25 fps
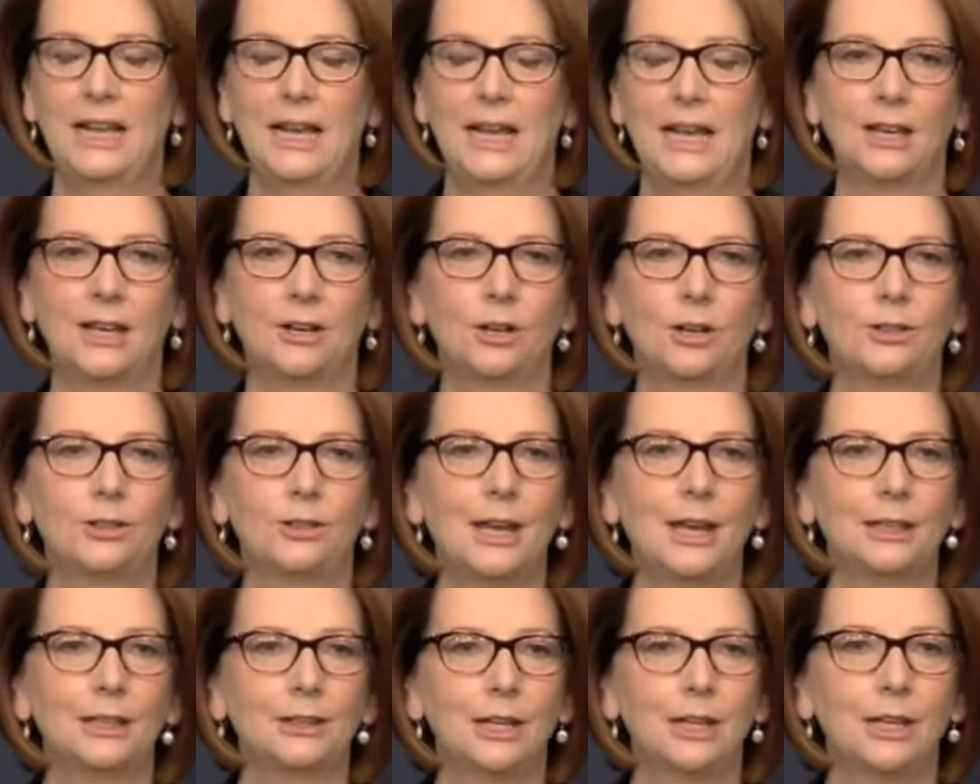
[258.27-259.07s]
and I
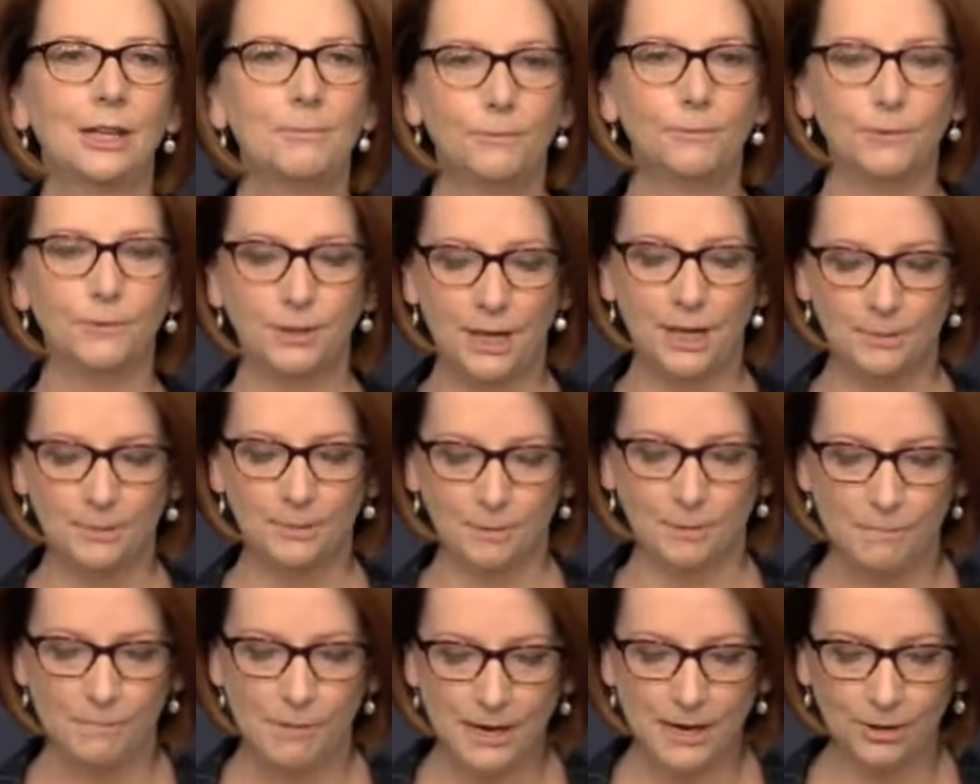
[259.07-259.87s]
thank them for their
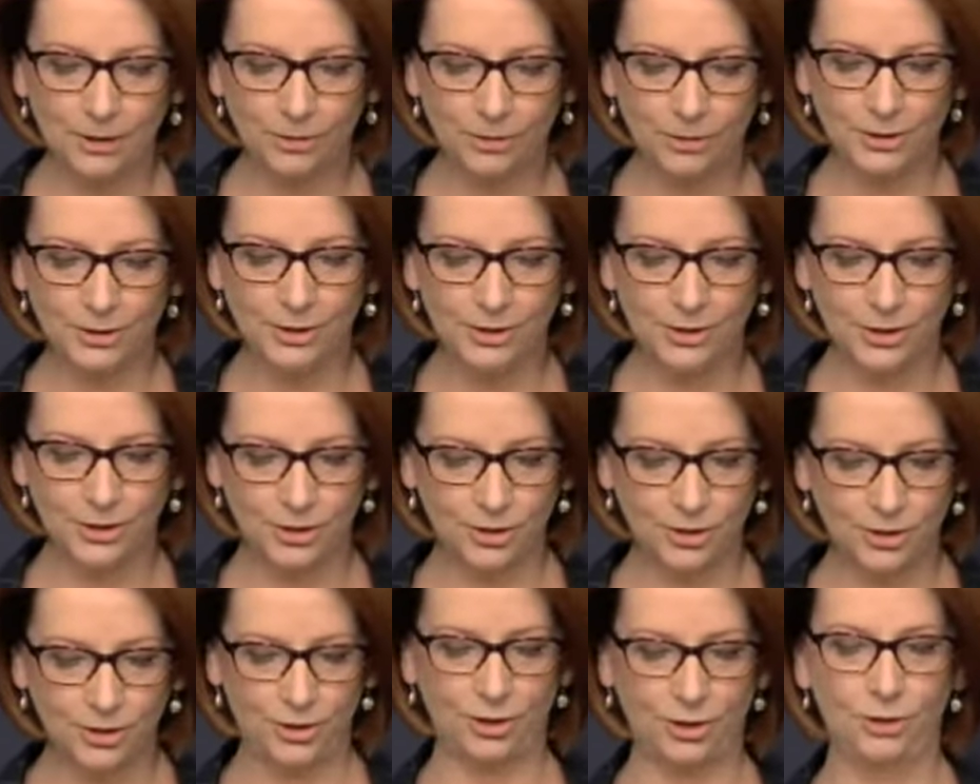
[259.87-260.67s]
preparedness
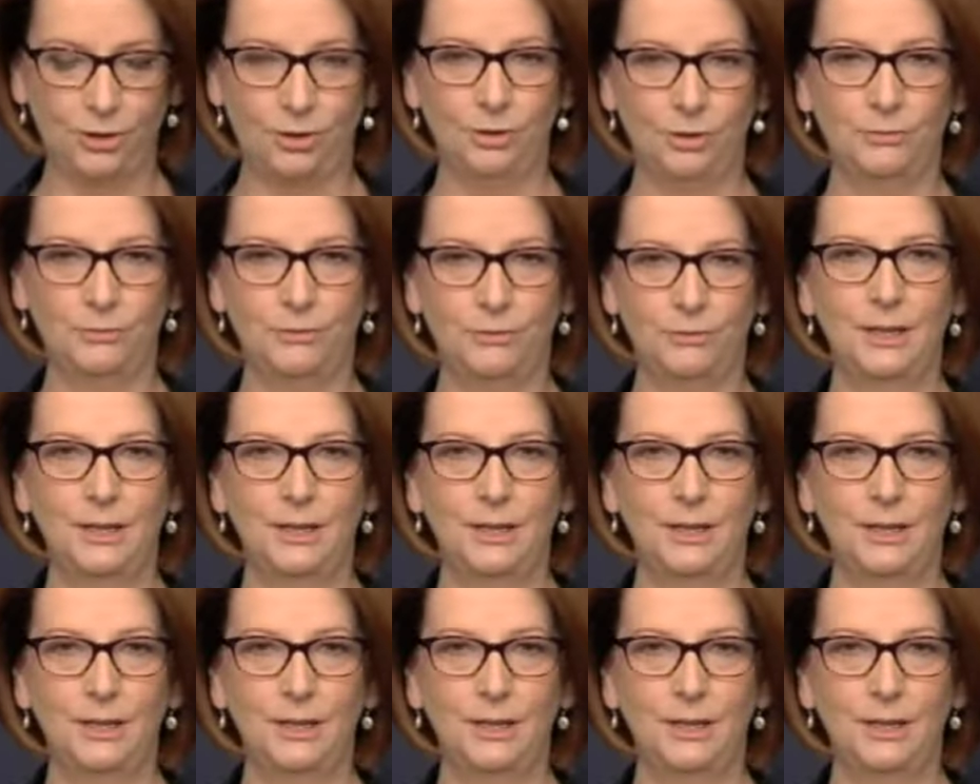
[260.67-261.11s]
to serve.